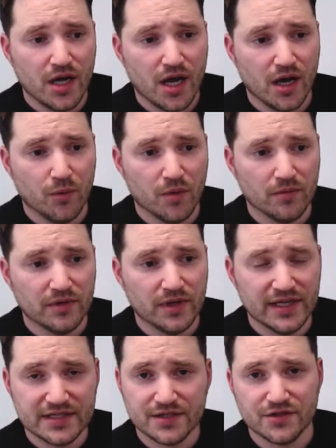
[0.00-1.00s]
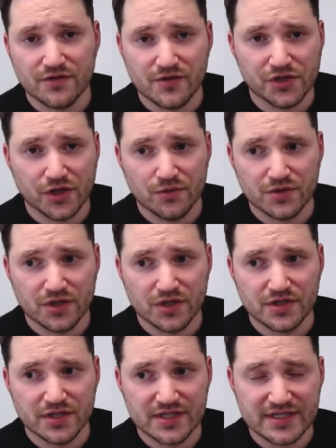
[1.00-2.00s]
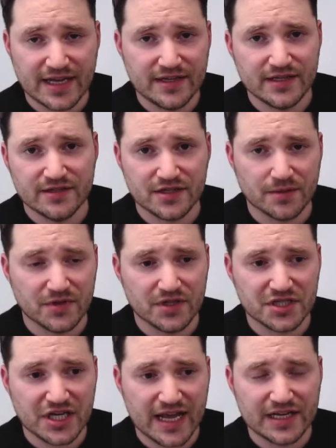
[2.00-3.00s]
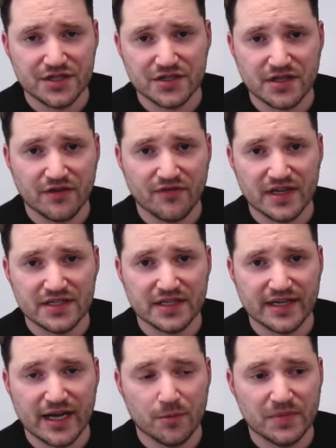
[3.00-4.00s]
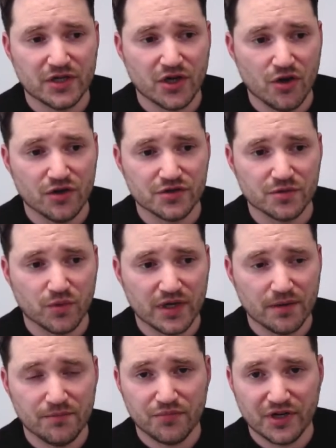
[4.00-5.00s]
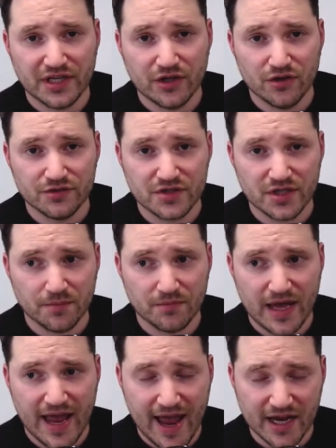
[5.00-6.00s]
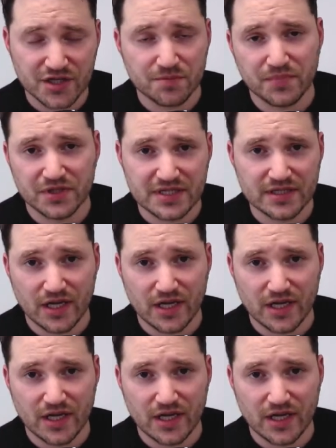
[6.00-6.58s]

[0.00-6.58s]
I want listeners of the show to send in some of the challenges they're facing now, because when I'm bringing on some experts,